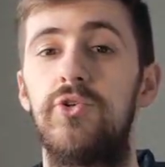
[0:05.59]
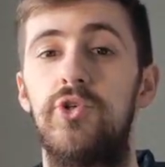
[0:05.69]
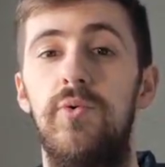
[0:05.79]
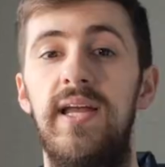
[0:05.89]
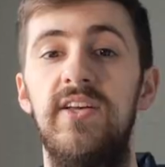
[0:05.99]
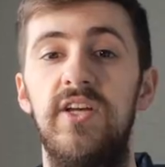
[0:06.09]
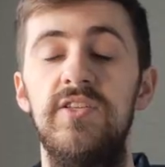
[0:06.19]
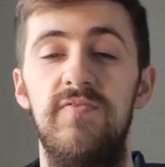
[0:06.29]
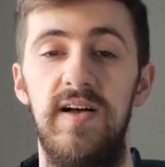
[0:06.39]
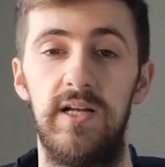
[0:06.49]
showcase and
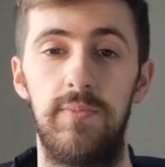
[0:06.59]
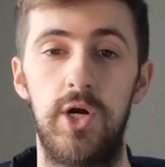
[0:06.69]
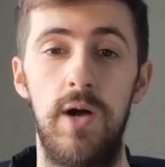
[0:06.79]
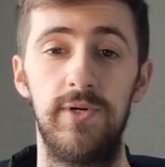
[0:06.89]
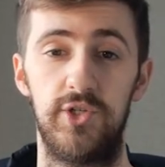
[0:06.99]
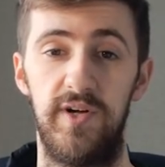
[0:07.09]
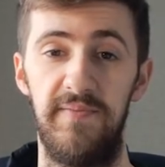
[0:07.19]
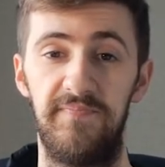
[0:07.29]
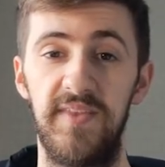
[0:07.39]
developer commentary.